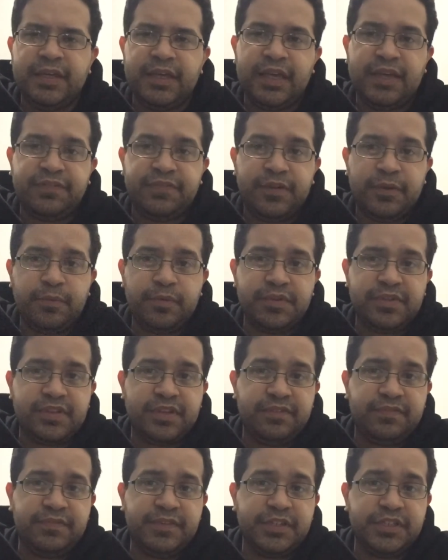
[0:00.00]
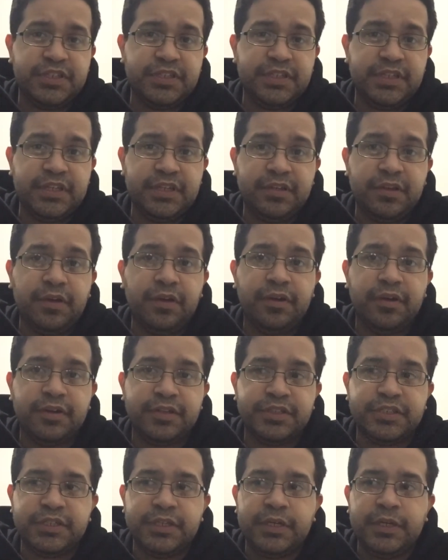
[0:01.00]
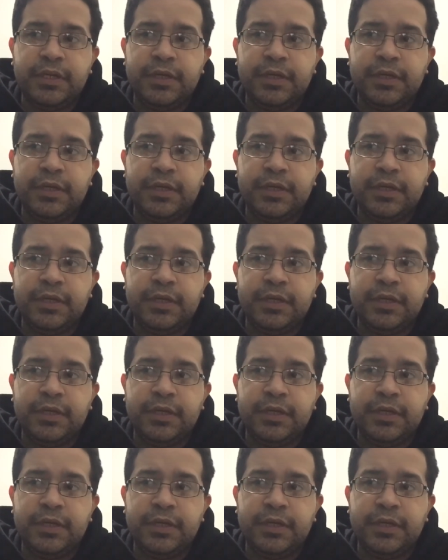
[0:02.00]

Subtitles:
if it was sufficiently large,